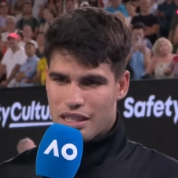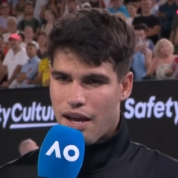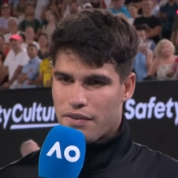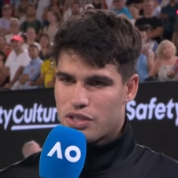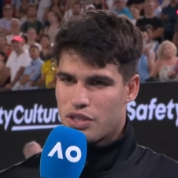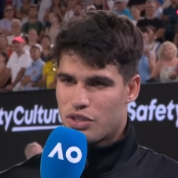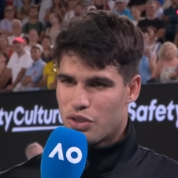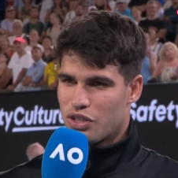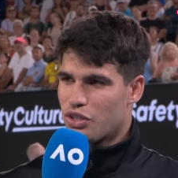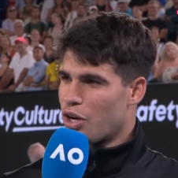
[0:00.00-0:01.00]
tough to
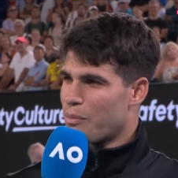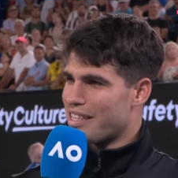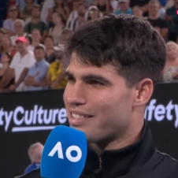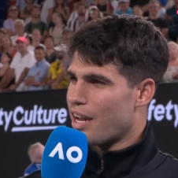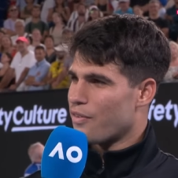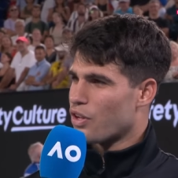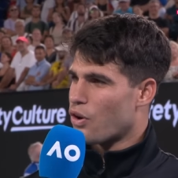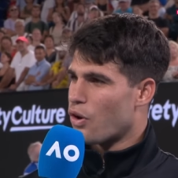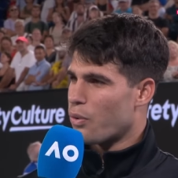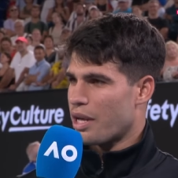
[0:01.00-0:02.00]
enjoy myself on the
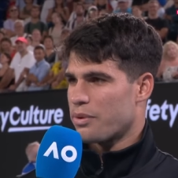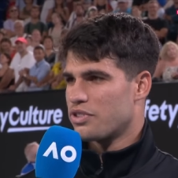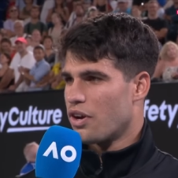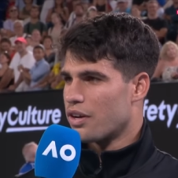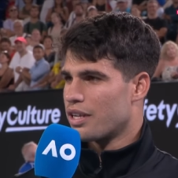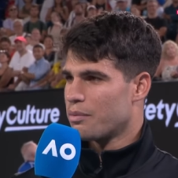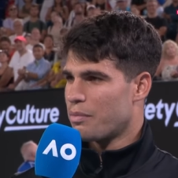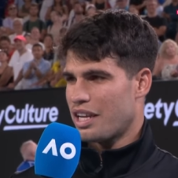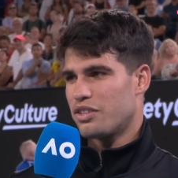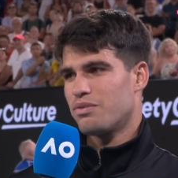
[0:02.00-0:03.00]
court when I was young,
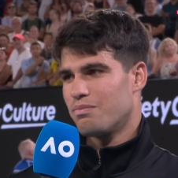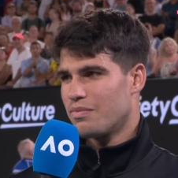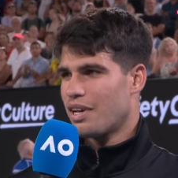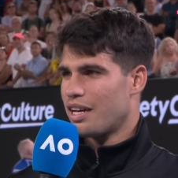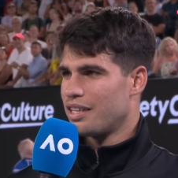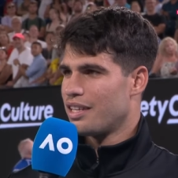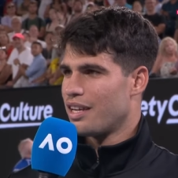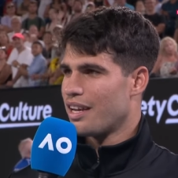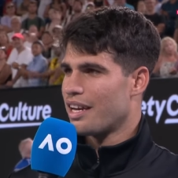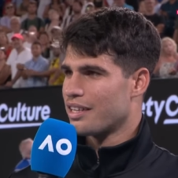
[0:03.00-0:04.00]
but I
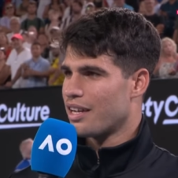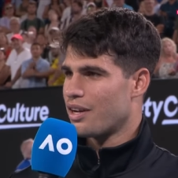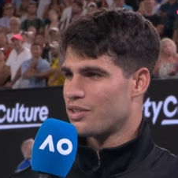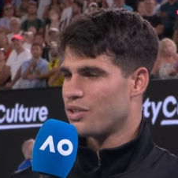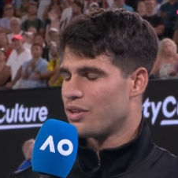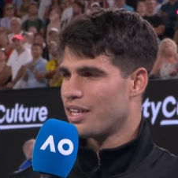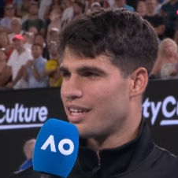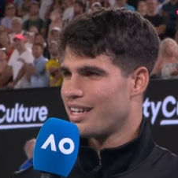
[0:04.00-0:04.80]
learned how to do it.